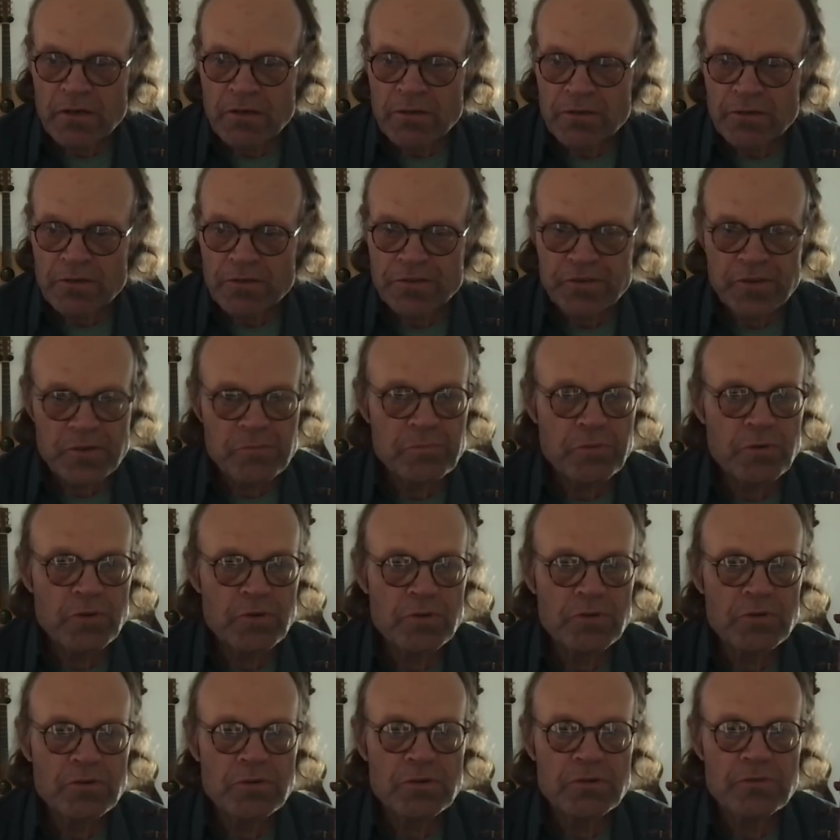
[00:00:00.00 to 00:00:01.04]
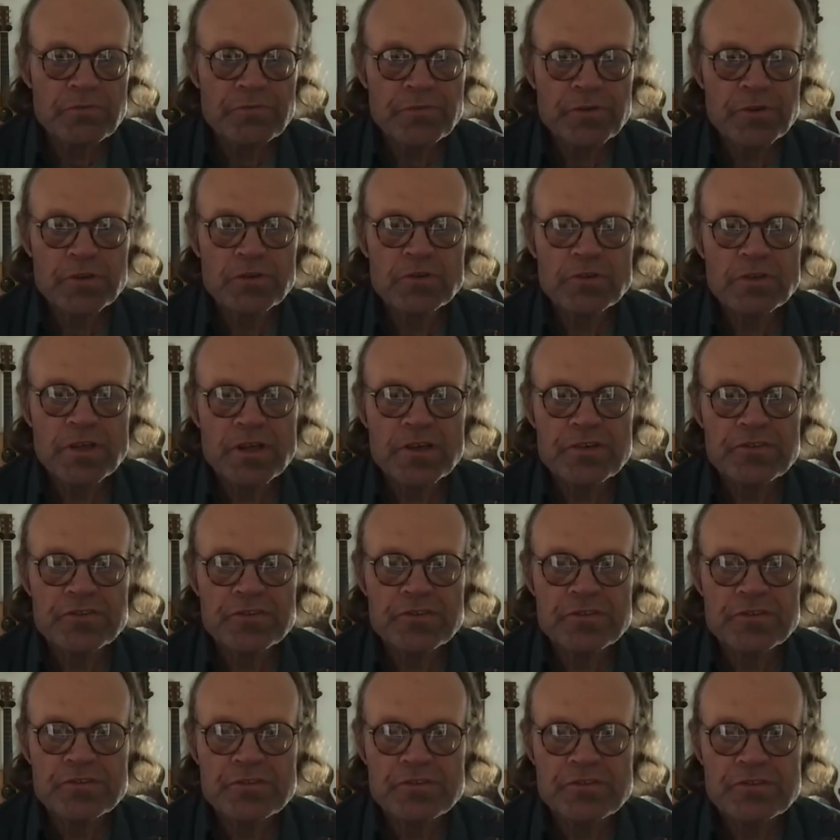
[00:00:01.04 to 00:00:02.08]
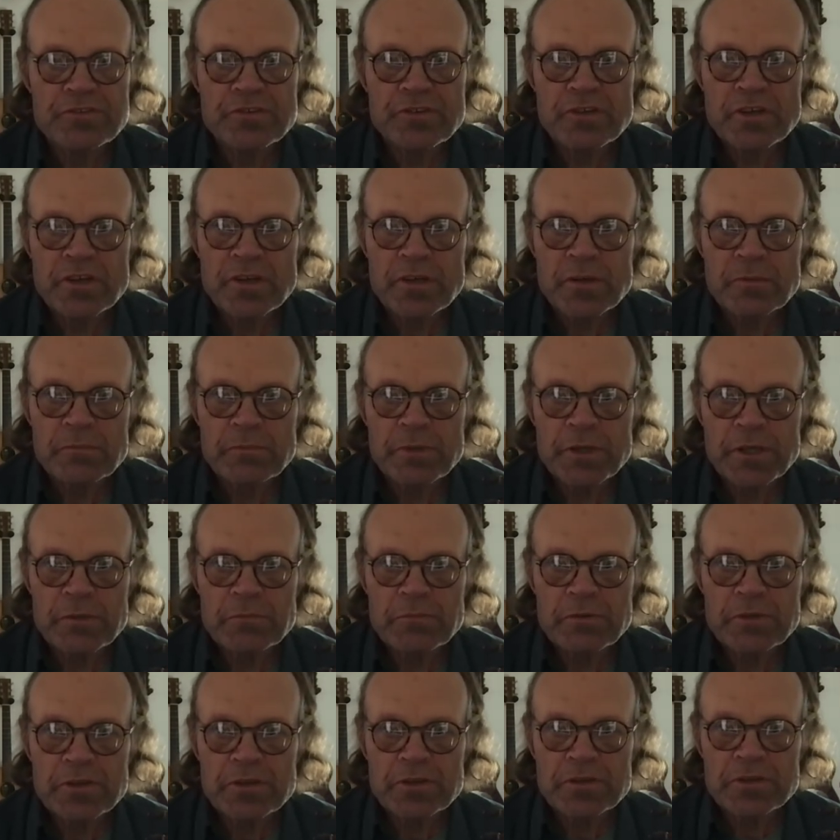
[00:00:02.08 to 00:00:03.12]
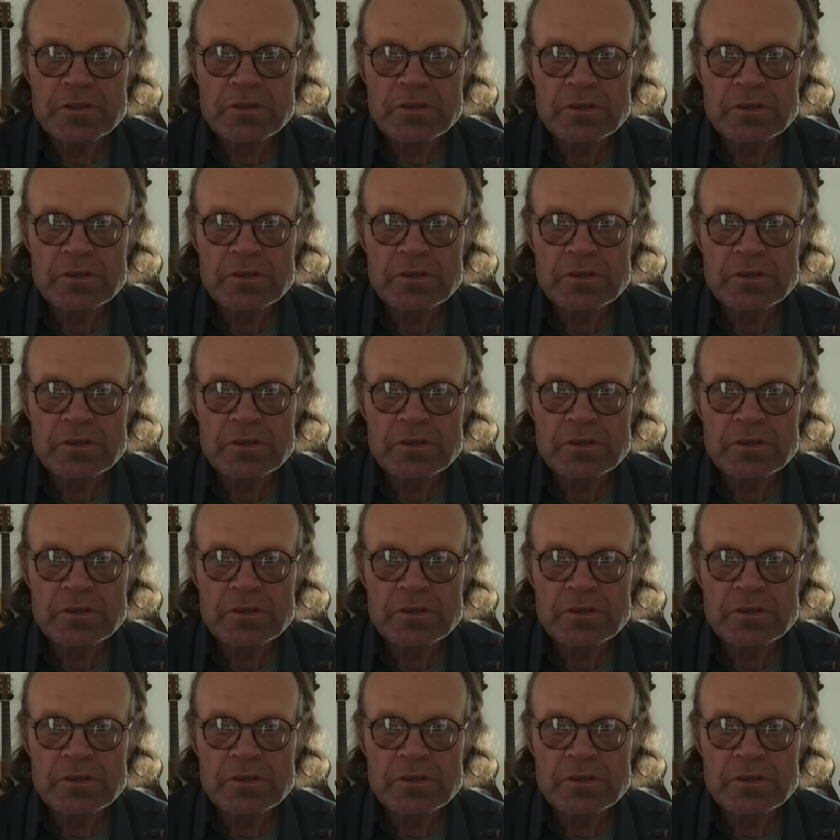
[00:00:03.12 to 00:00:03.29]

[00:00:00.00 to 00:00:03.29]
simple fiddle lessons, maybe in